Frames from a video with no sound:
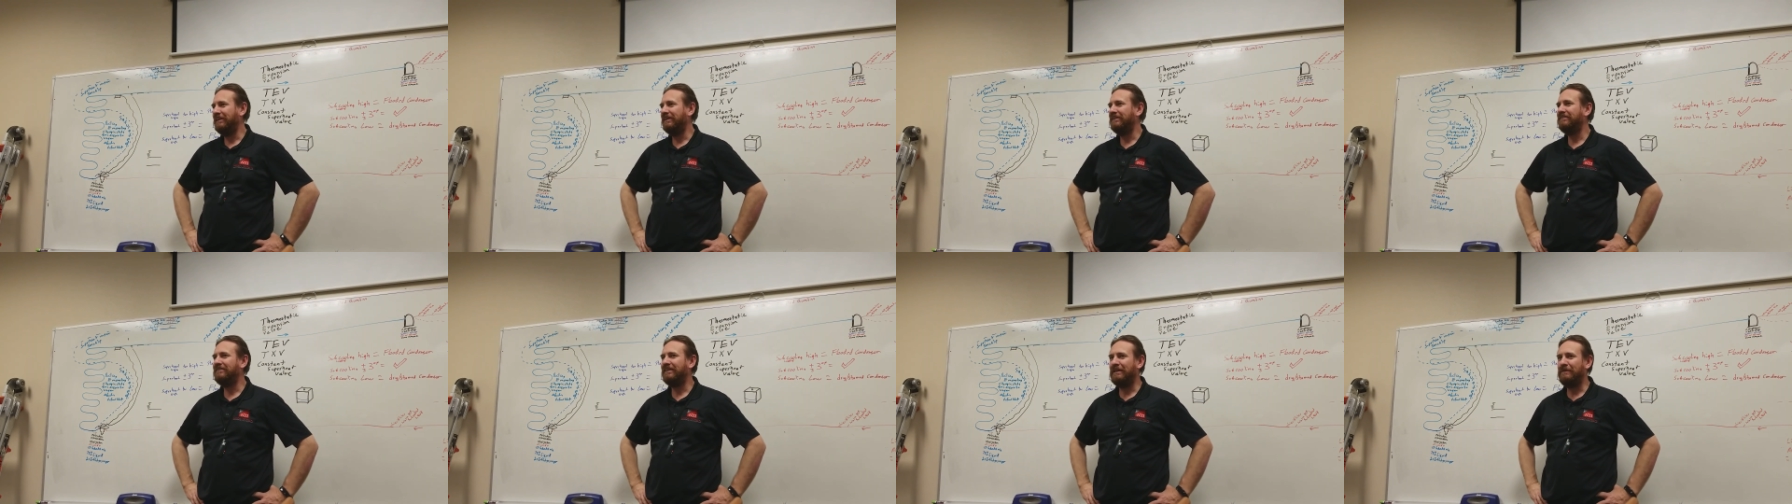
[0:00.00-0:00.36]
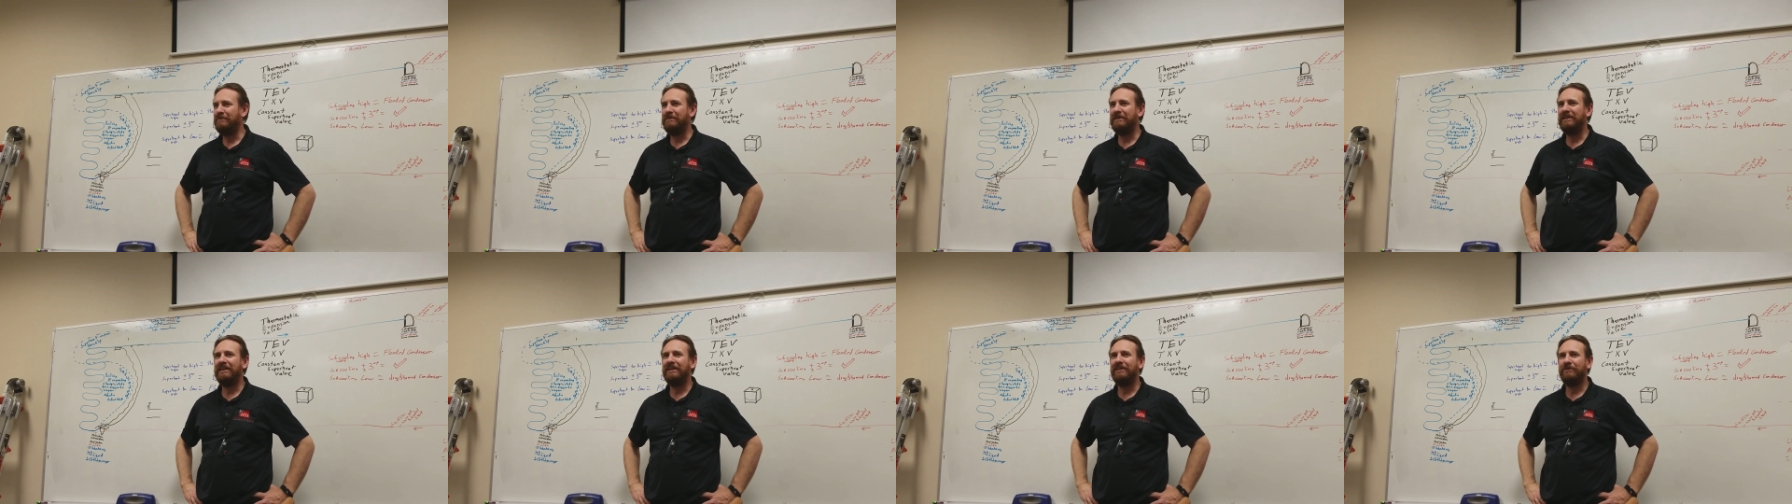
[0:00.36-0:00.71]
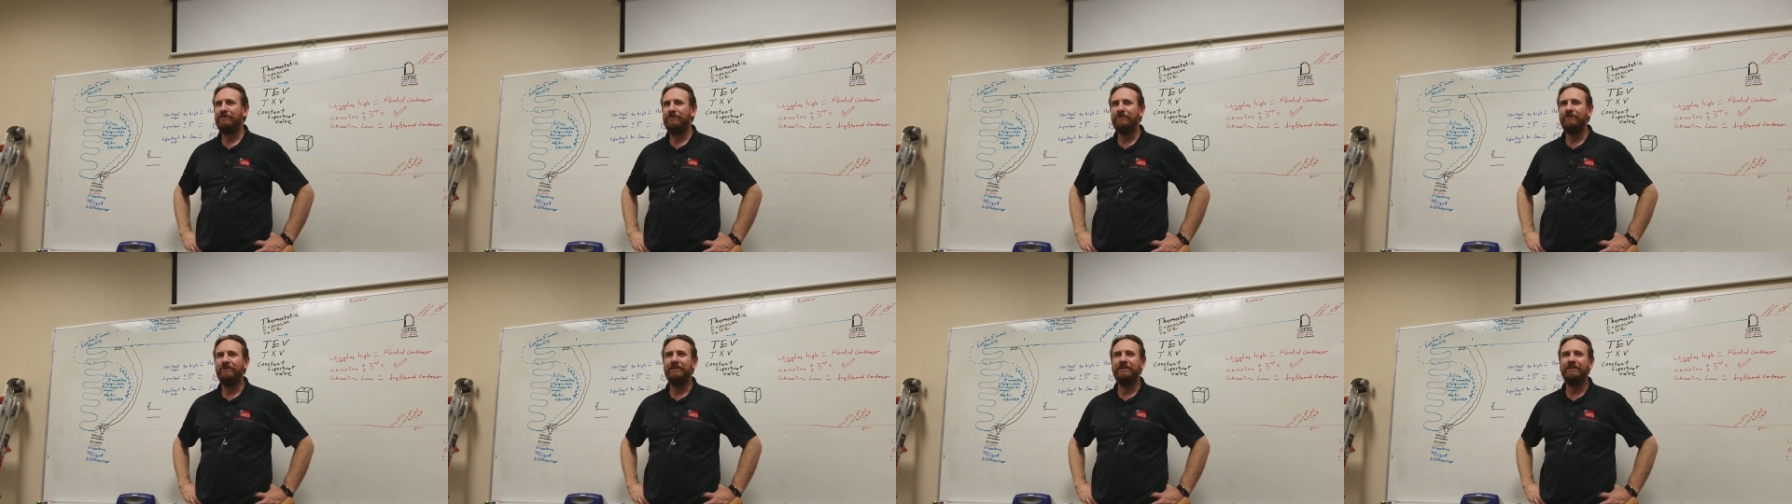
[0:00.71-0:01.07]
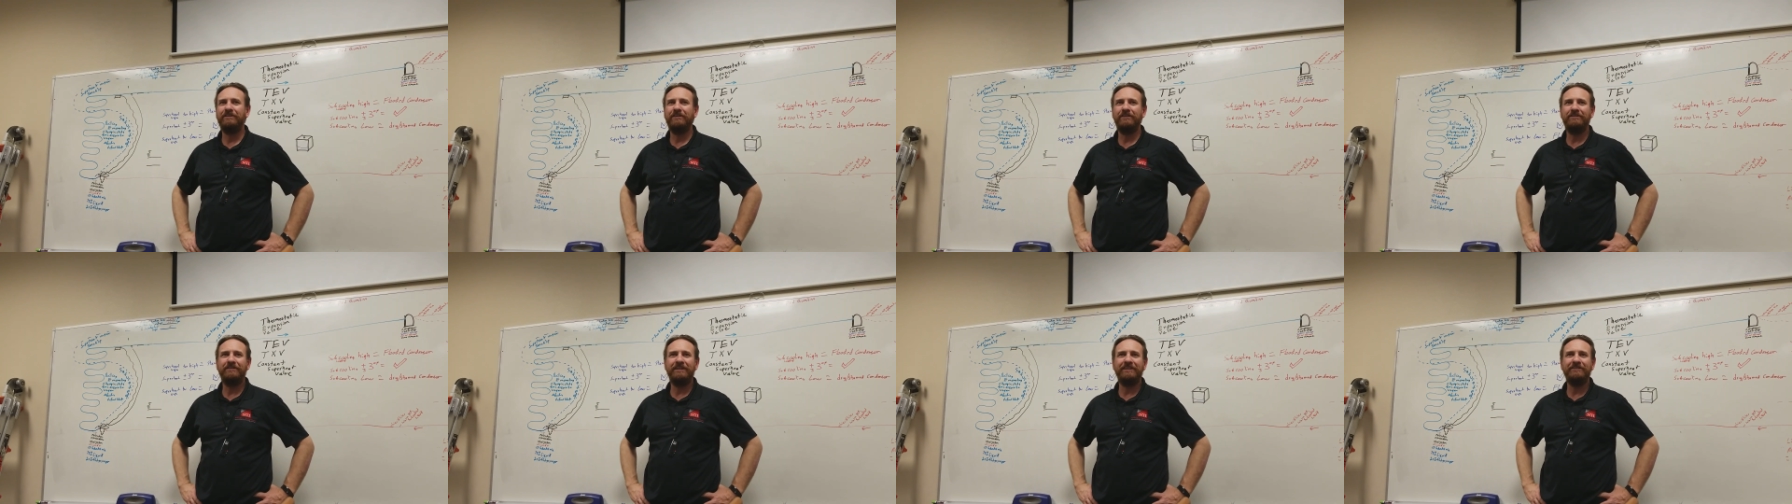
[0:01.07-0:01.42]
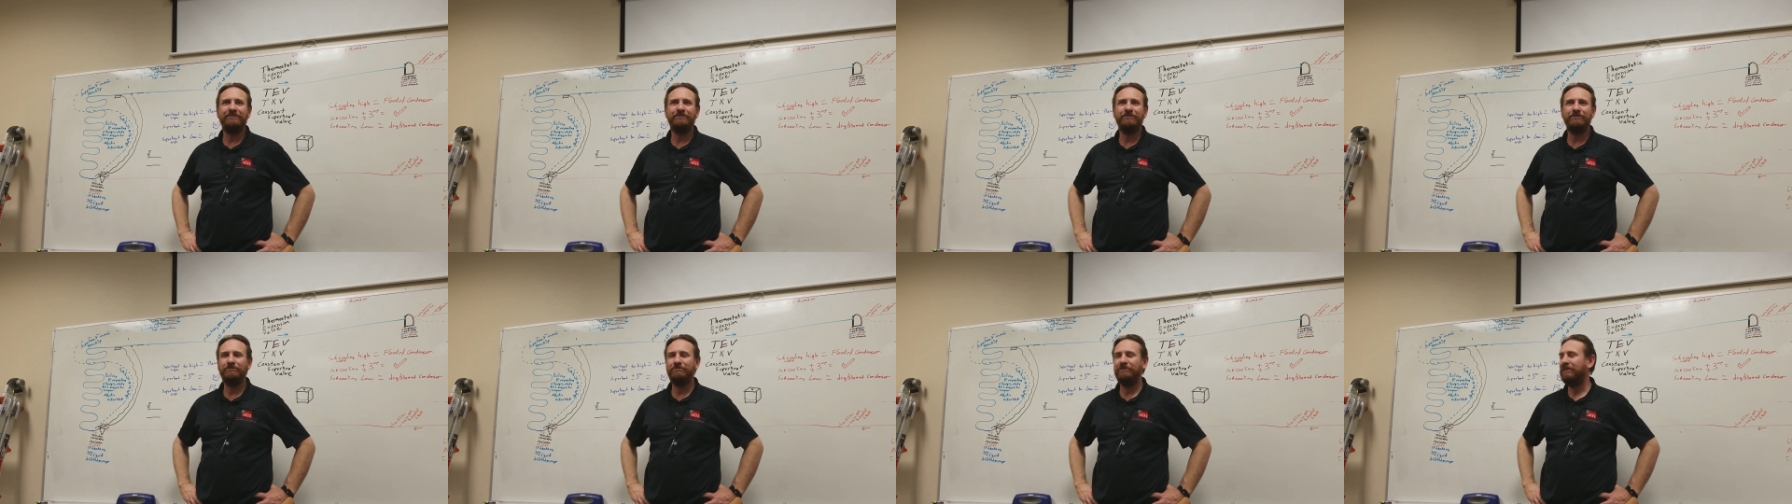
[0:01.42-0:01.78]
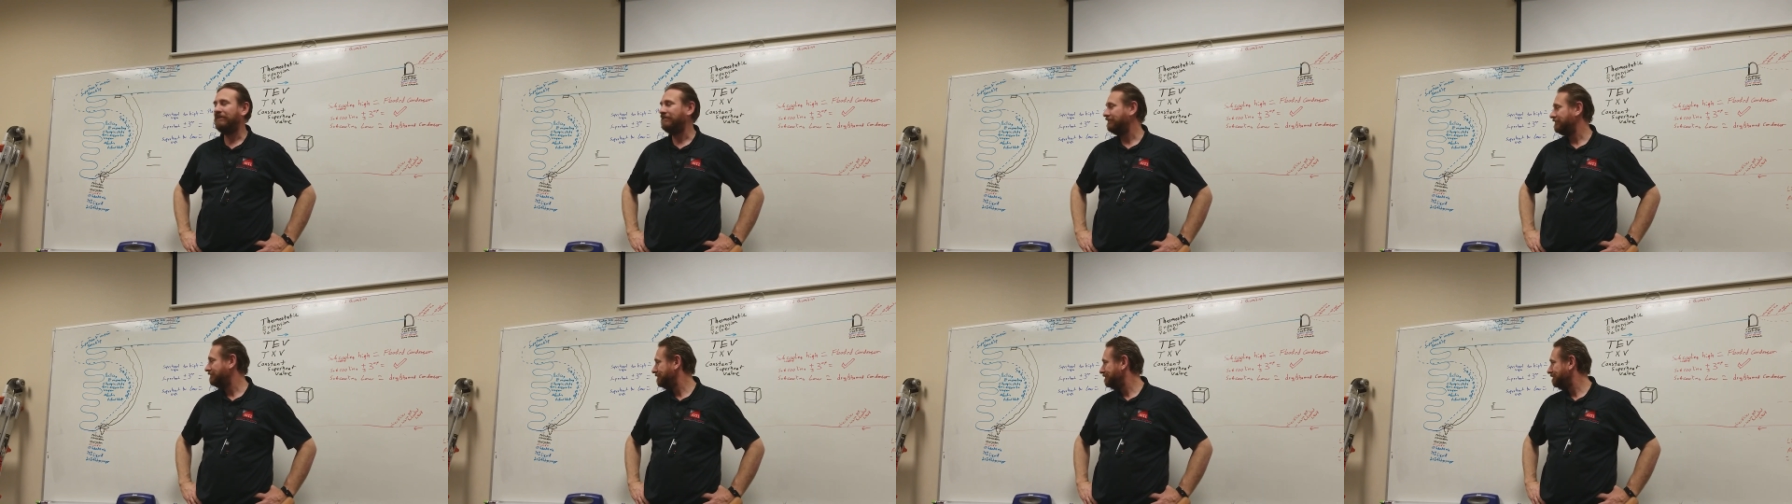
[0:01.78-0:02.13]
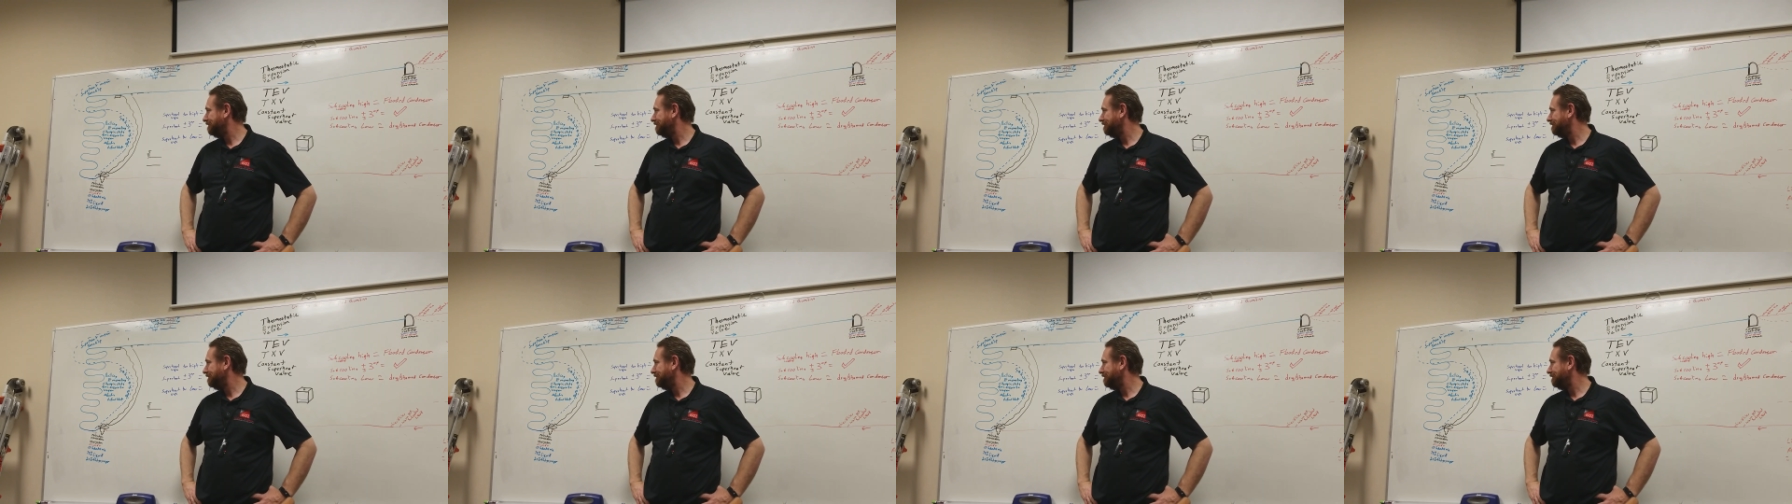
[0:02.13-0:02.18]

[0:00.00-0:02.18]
is keeping it cool at a nice 212.